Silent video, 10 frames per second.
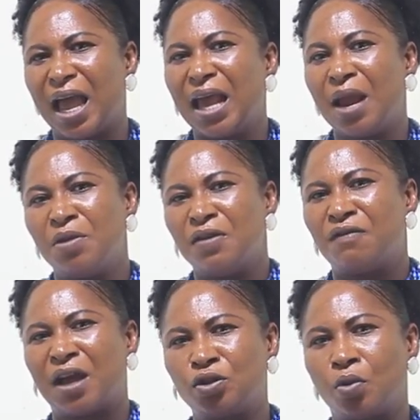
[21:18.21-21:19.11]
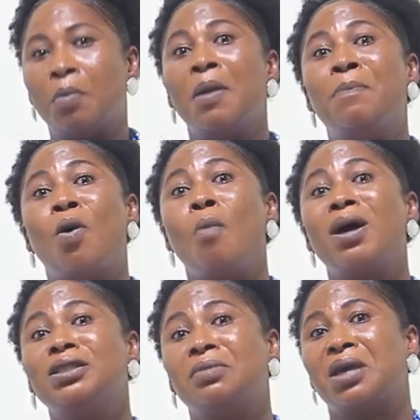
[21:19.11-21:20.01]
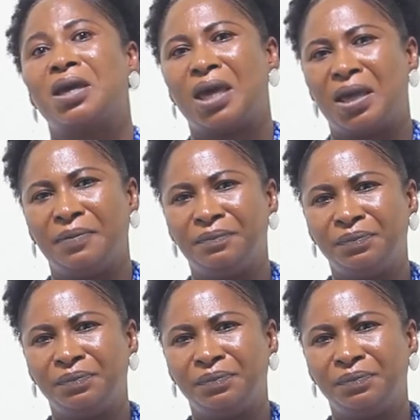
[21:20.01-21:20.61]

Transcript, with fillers: e na me invite om me pa o masam keke